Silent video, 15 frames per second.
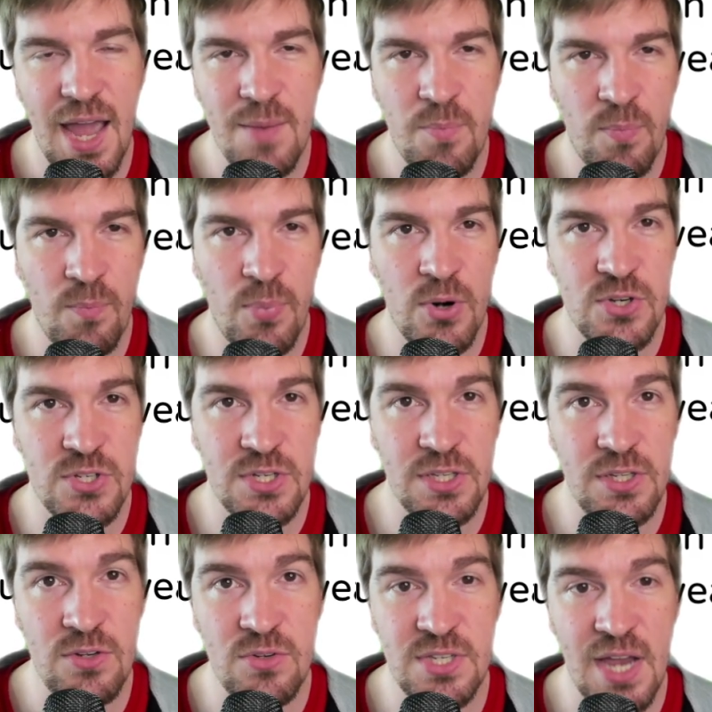I
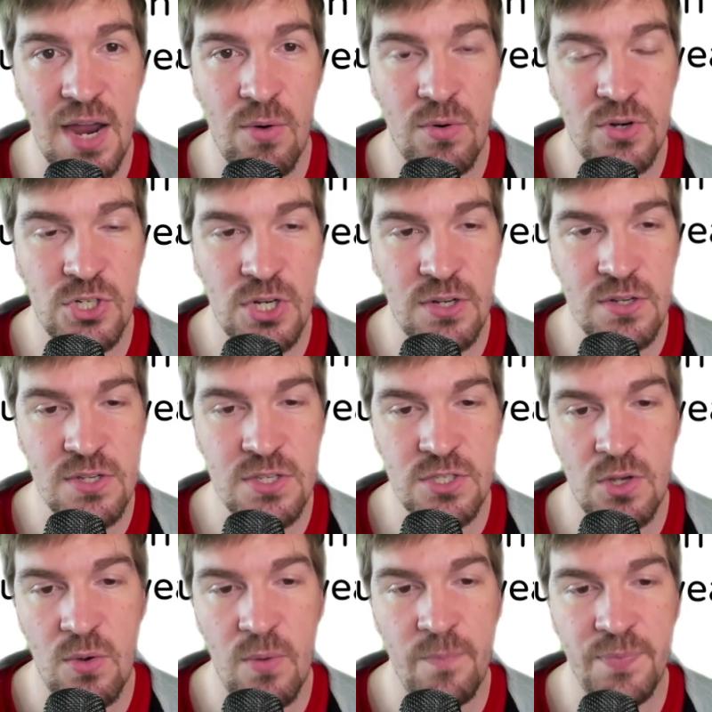personally use hour chunks,
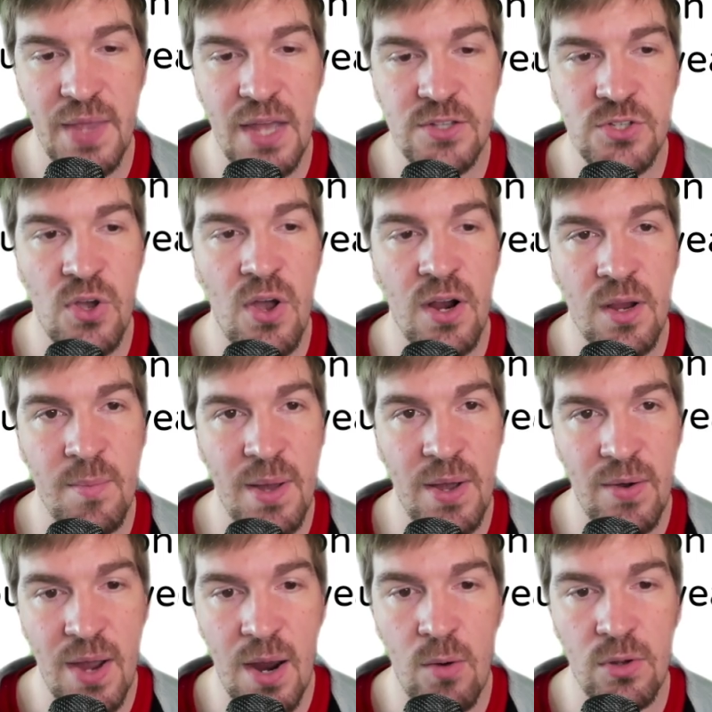so I'll talk
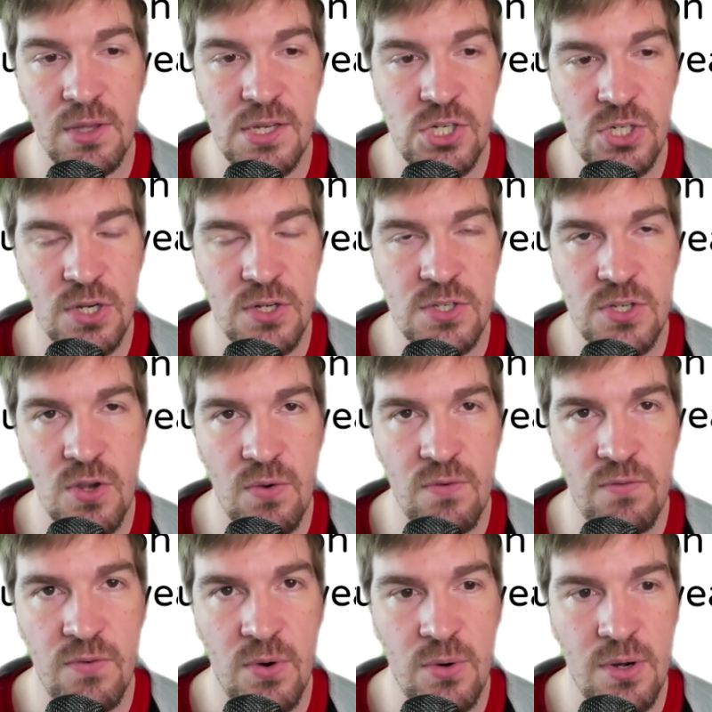about hourly chunks
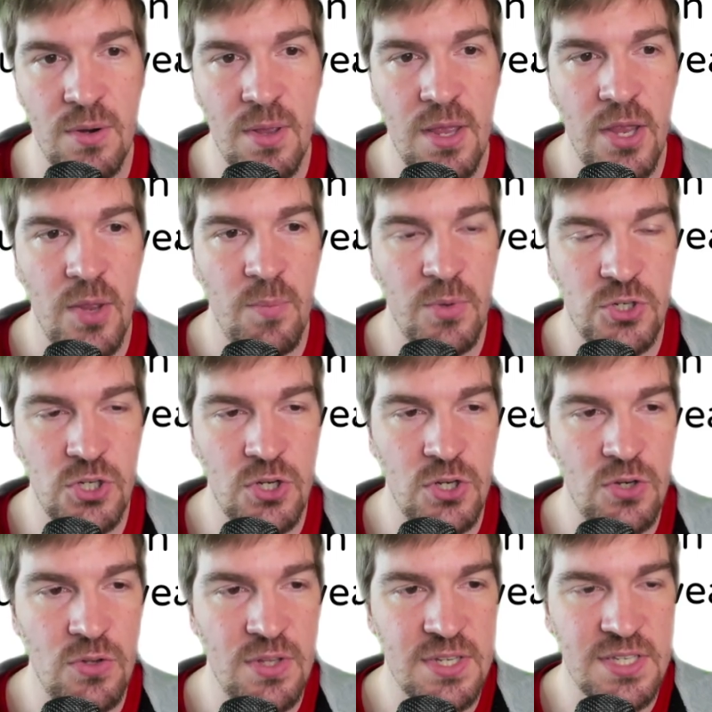going forward. But you
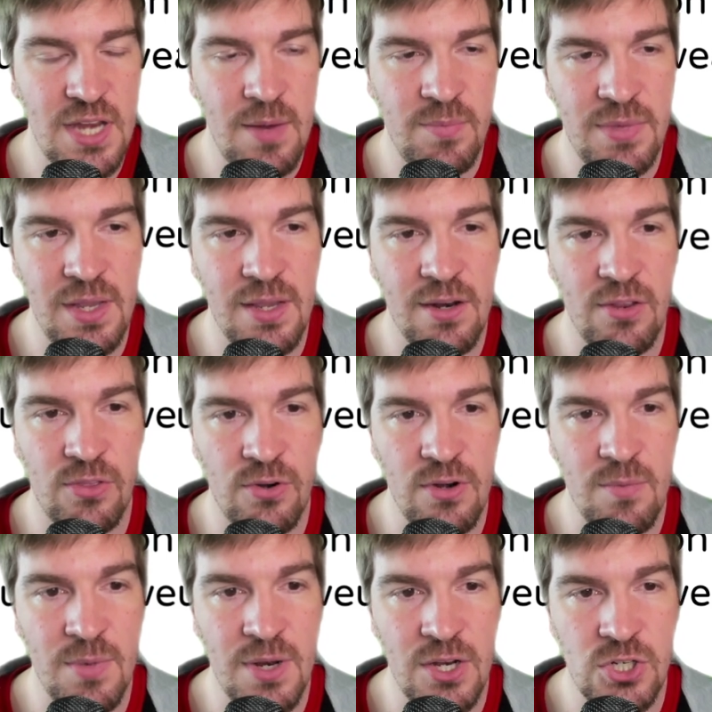could do the same thing in a
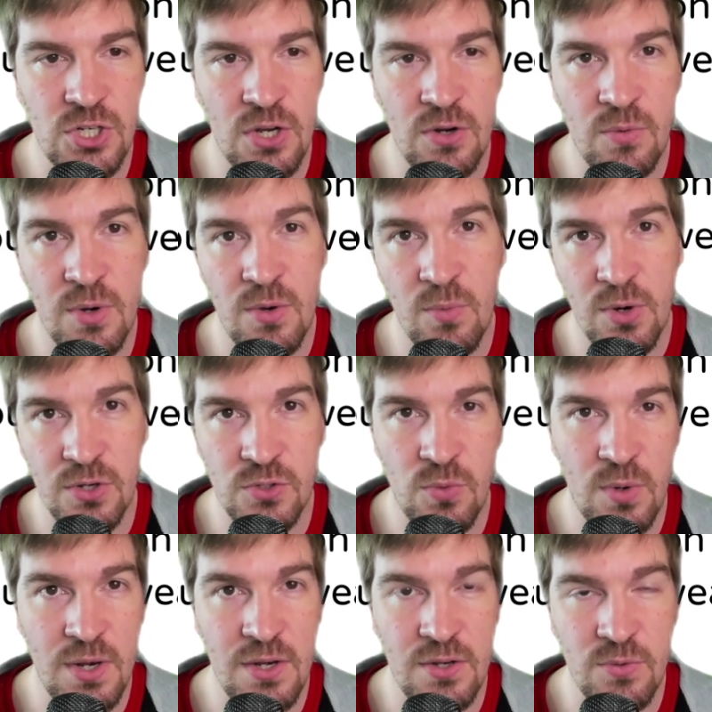30-minute chunk where you
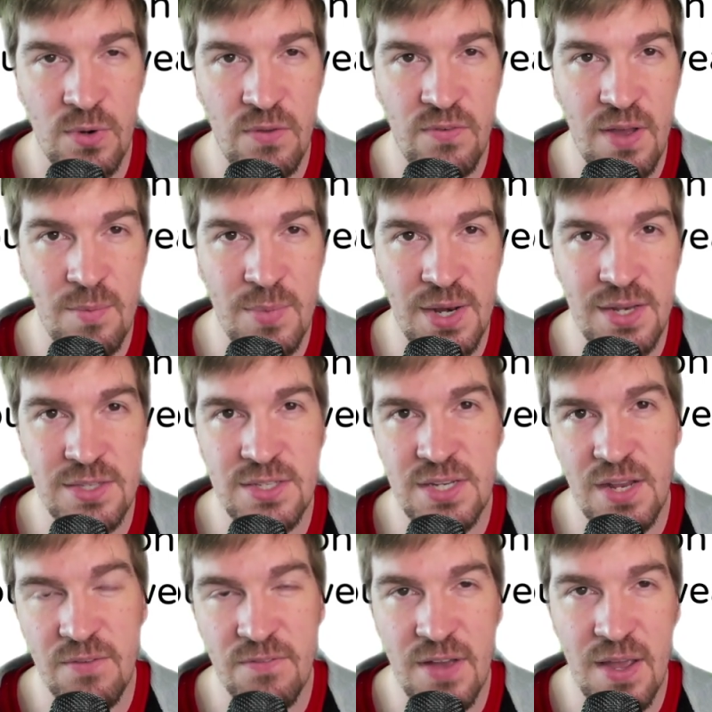work 20 to 25
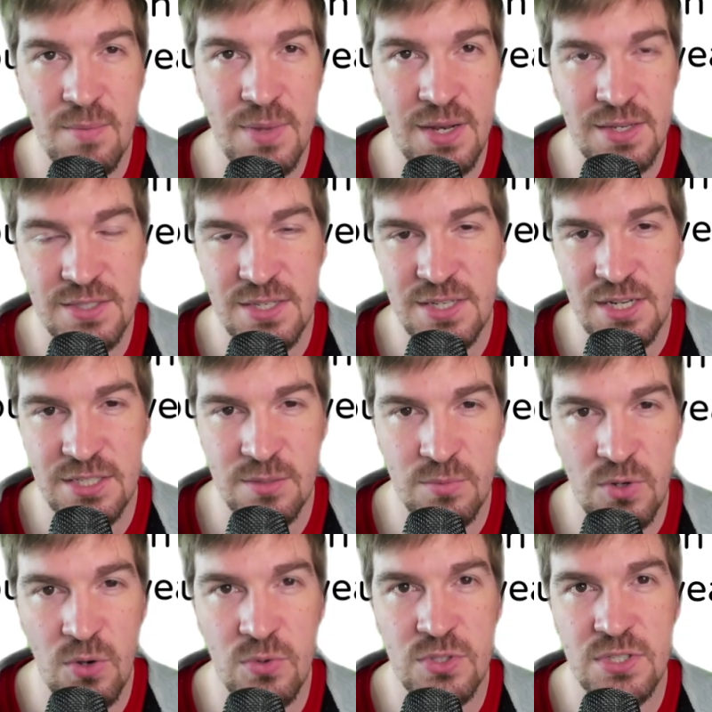minutes, take 5 minutes to take
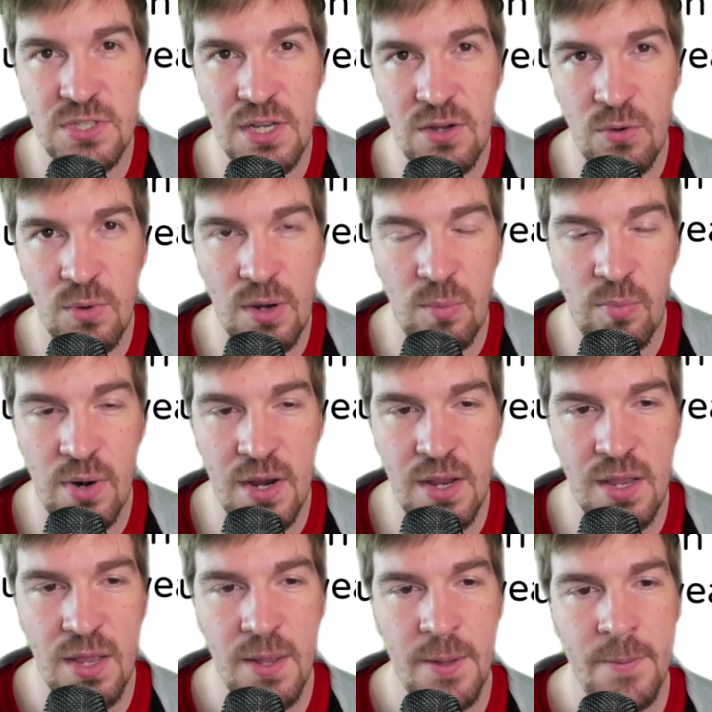some notes, take a quick
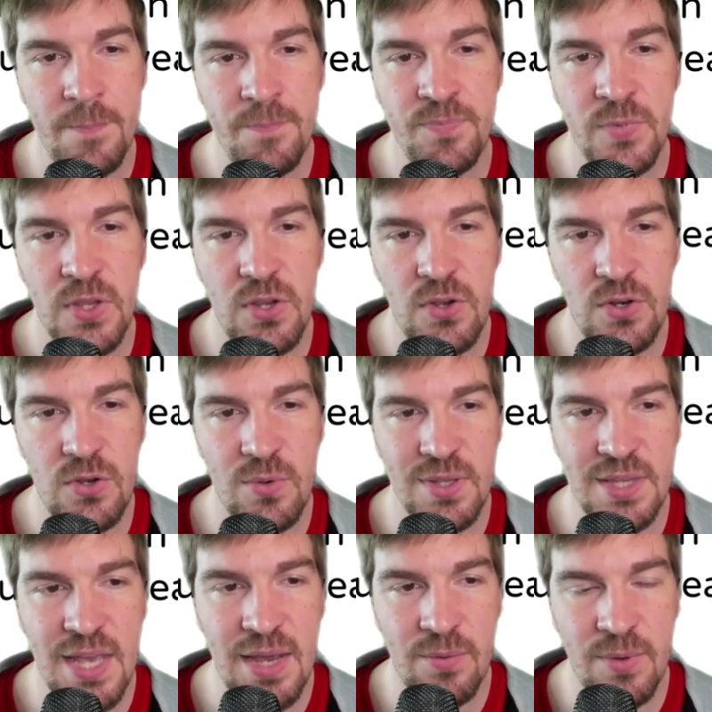break. You could
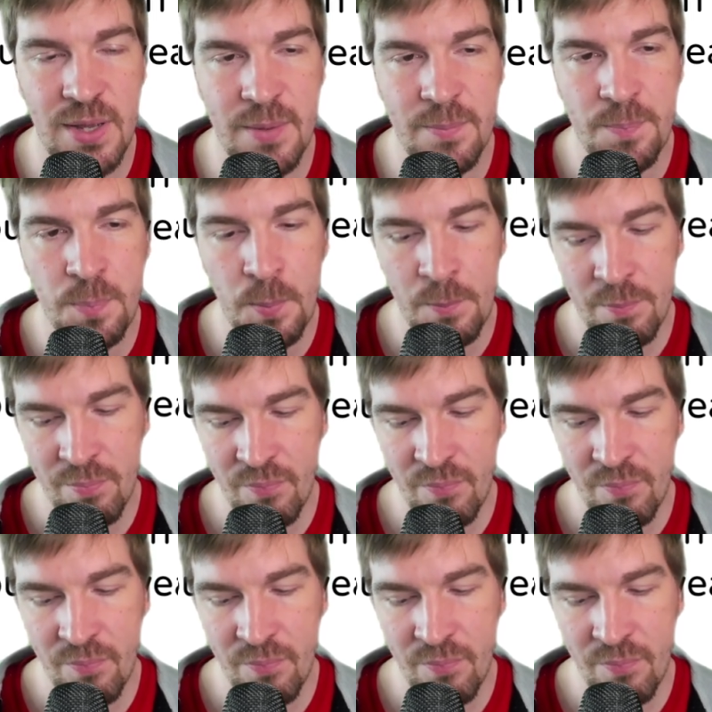do it that way.